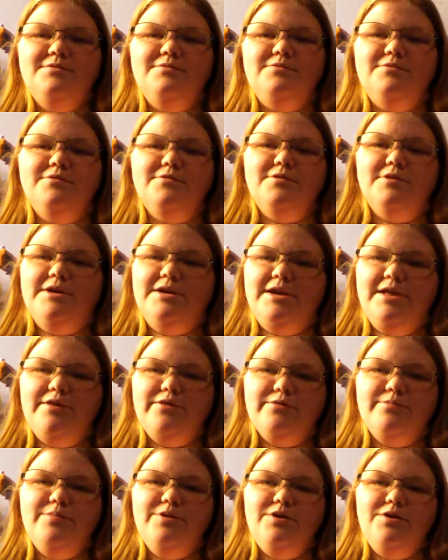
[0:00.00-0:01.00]
or
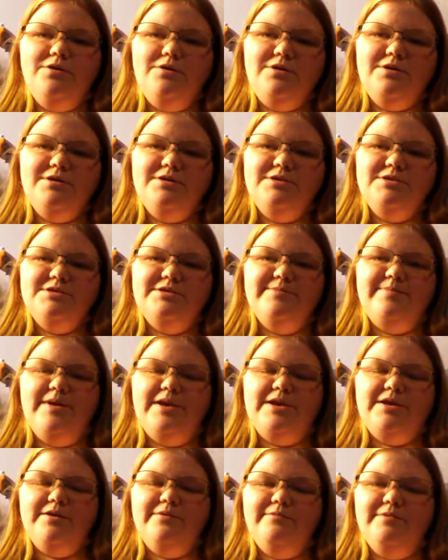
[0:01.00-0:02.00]
another book,
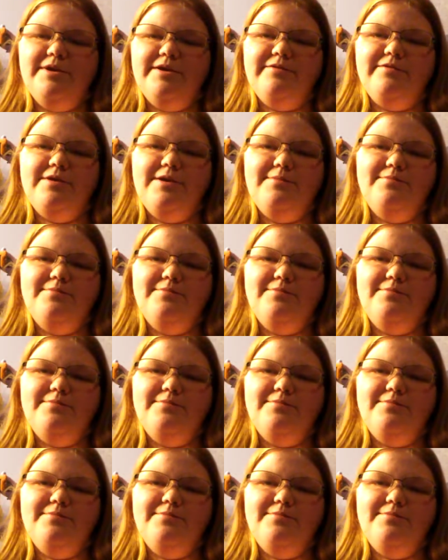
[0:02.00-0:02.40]
depending on whatever